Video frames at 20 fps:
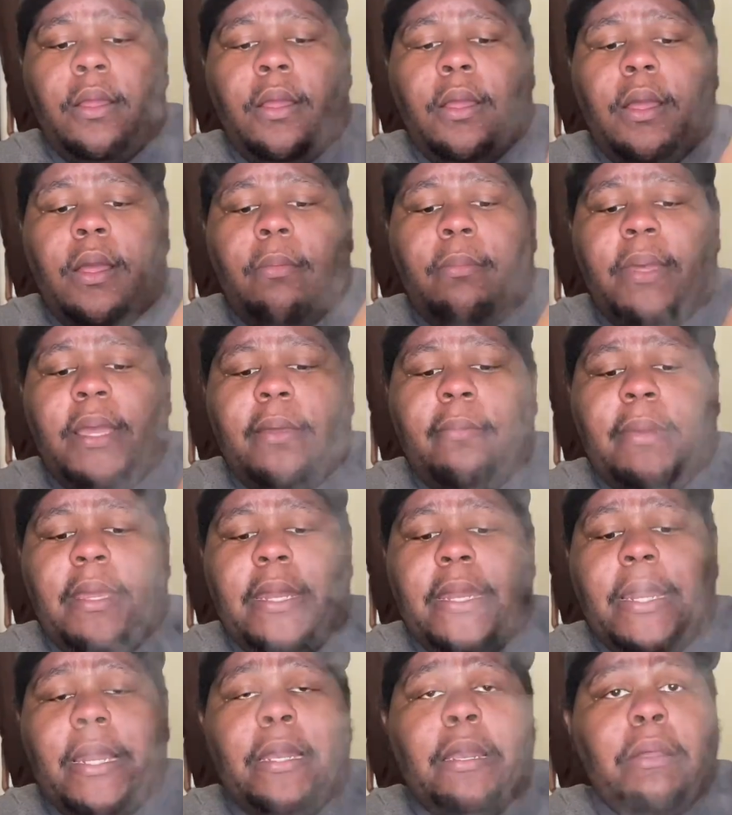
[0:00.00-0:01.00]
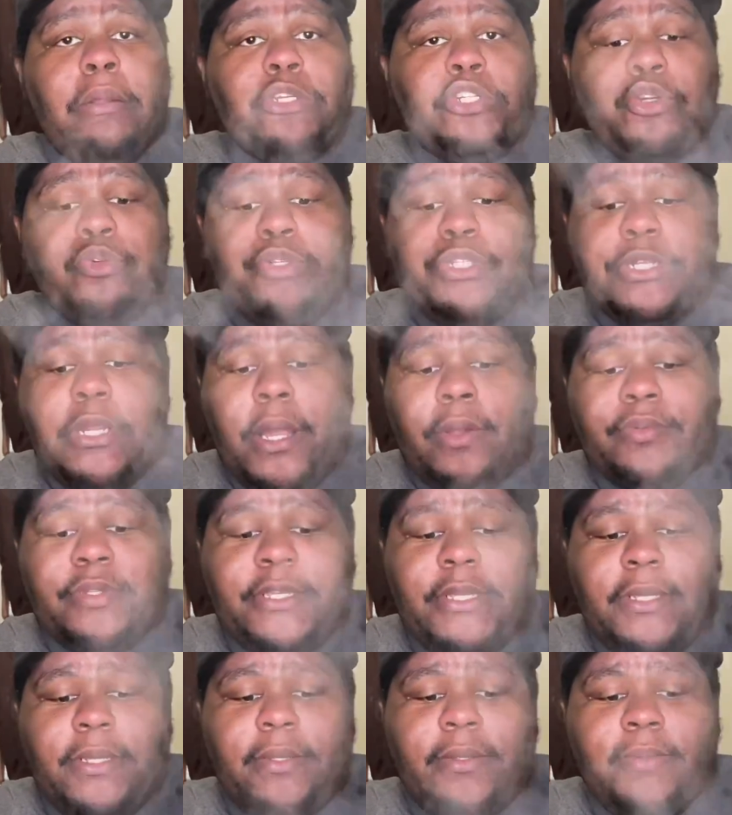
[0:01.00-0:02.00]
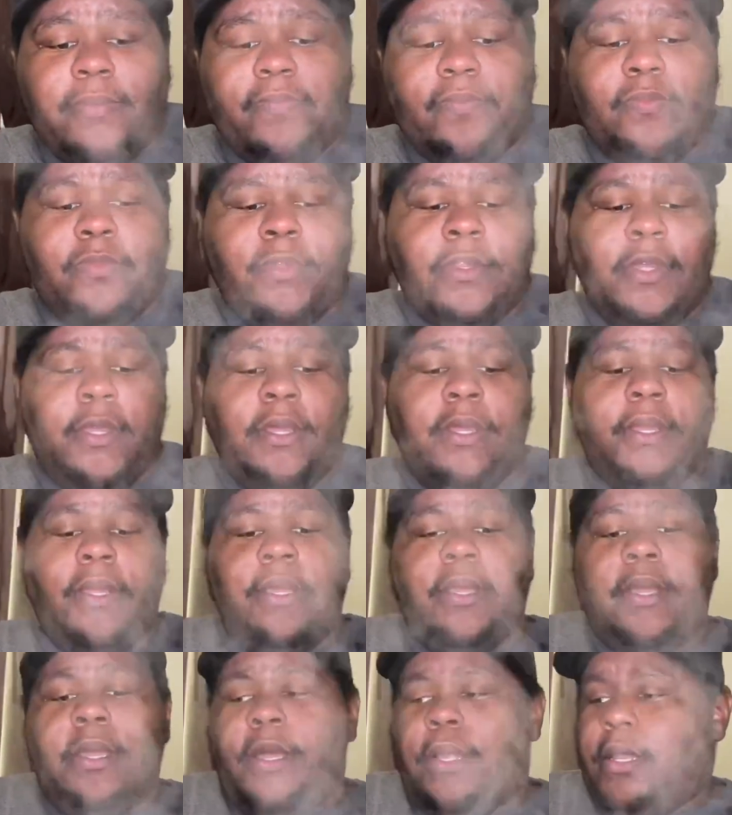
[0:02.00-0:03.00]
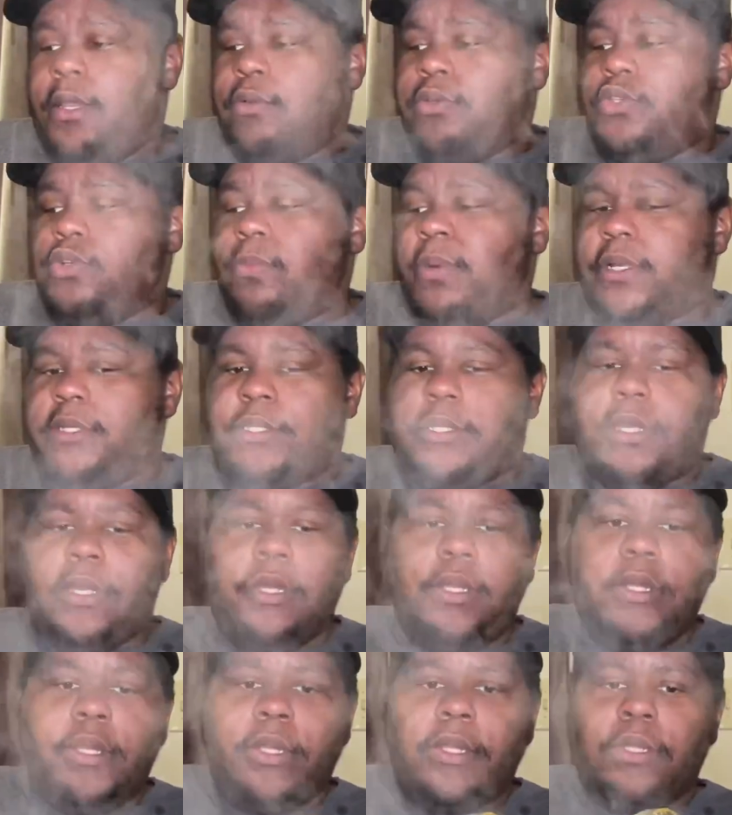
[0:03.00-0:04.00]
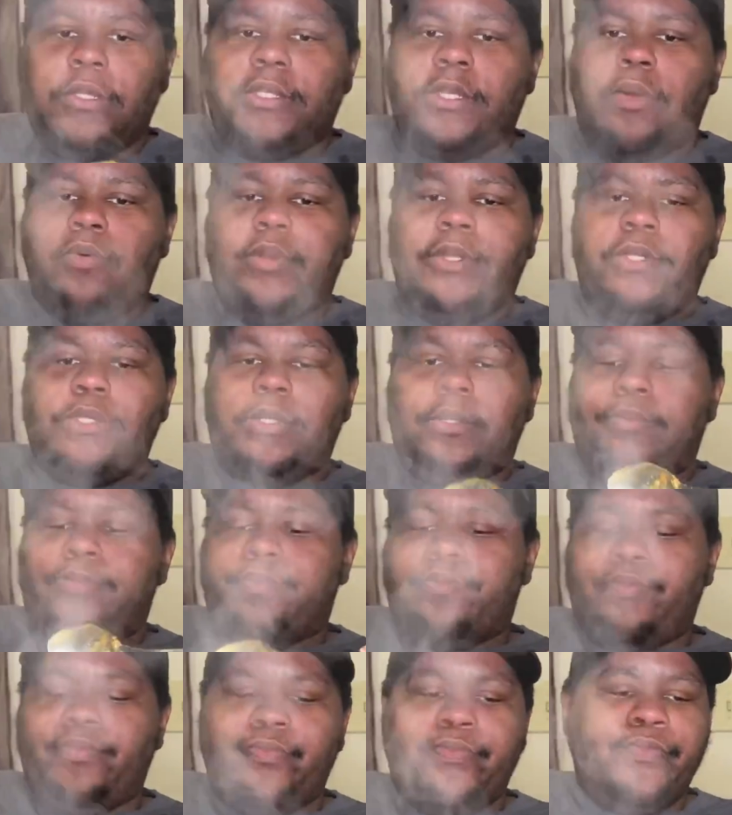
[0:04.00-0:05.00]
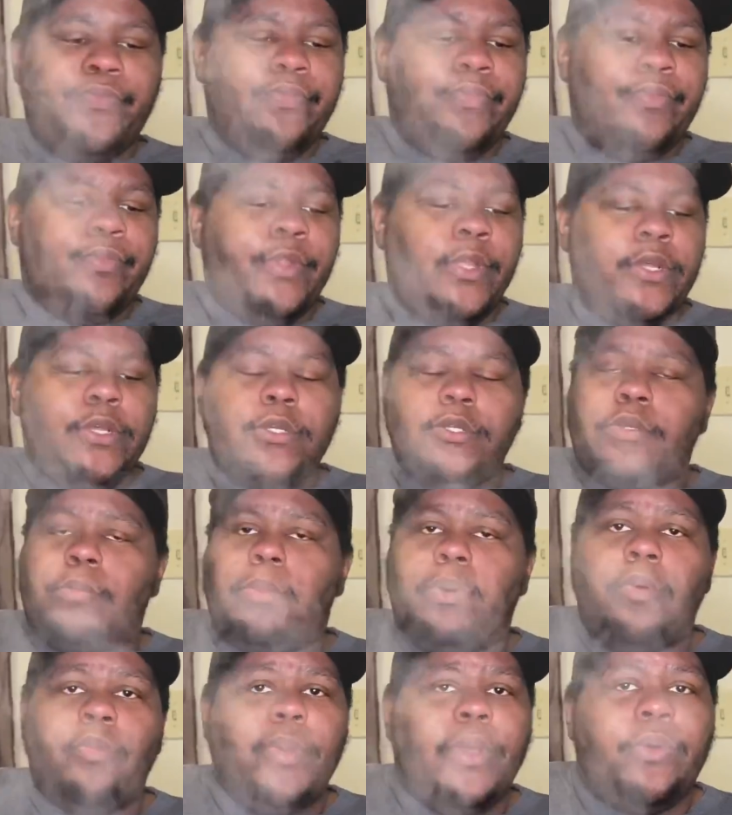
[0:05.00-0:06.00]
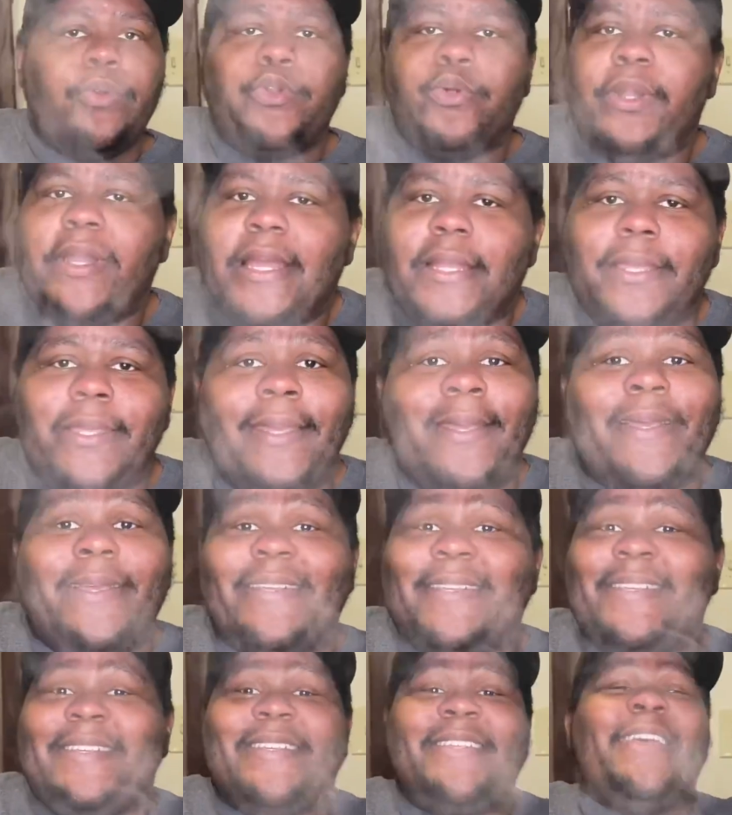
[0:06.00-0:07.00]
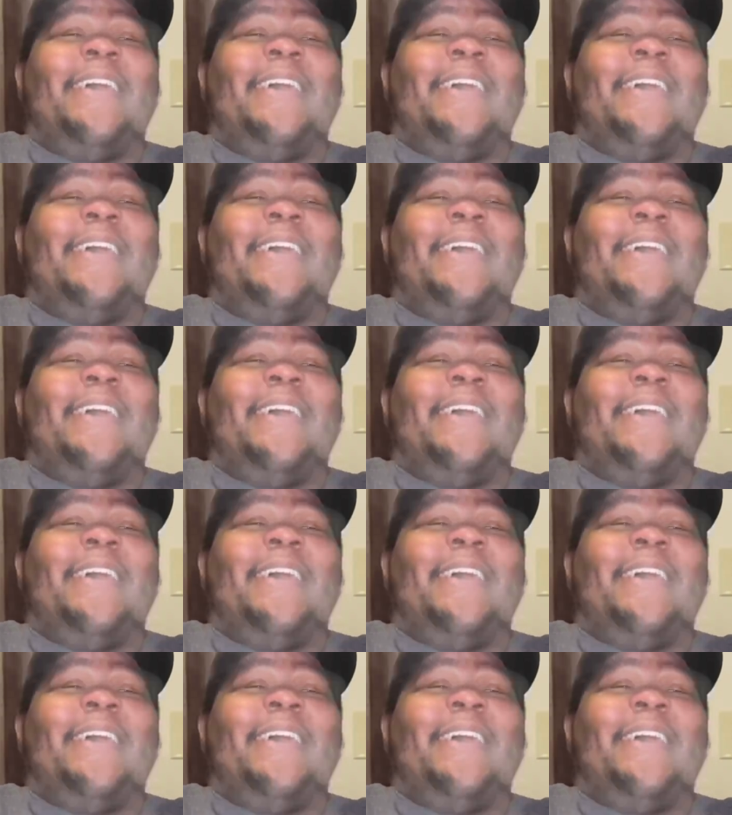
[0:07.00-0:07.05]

I may have made that a little too salty. A little too much Tony's. So boom, we're gonna do it like this.